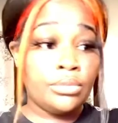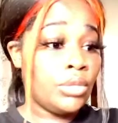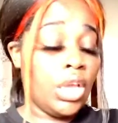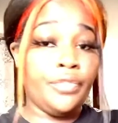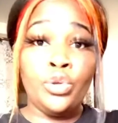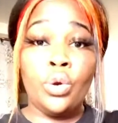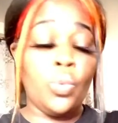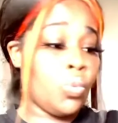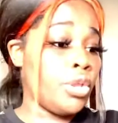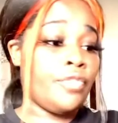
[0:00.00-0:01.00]
If
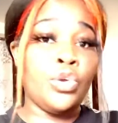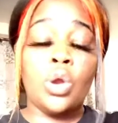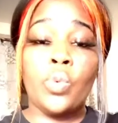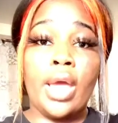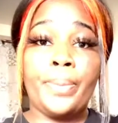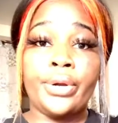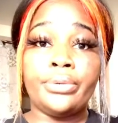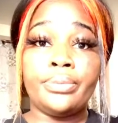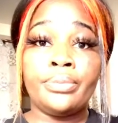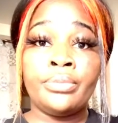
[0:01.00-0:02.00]
you're a rapper,
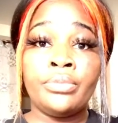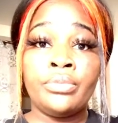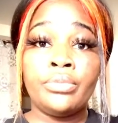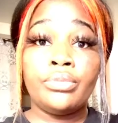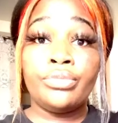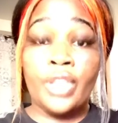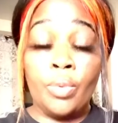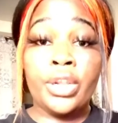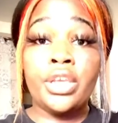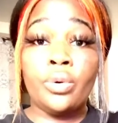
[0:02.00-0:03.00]
they
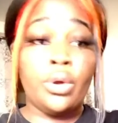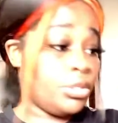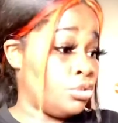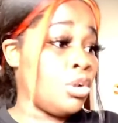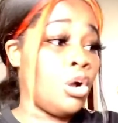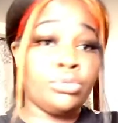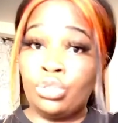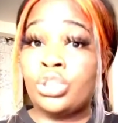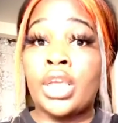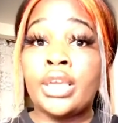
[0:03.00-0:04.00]
want to hear, you
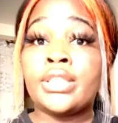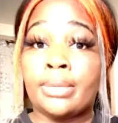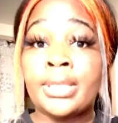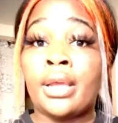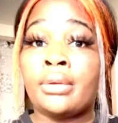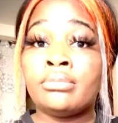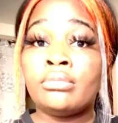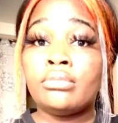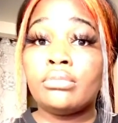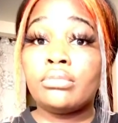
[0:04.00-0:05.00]
singing sometime.
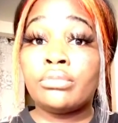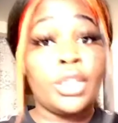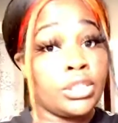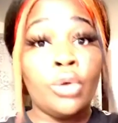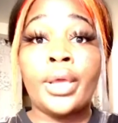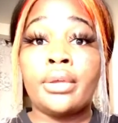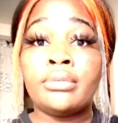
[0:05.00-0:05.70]
That's okay.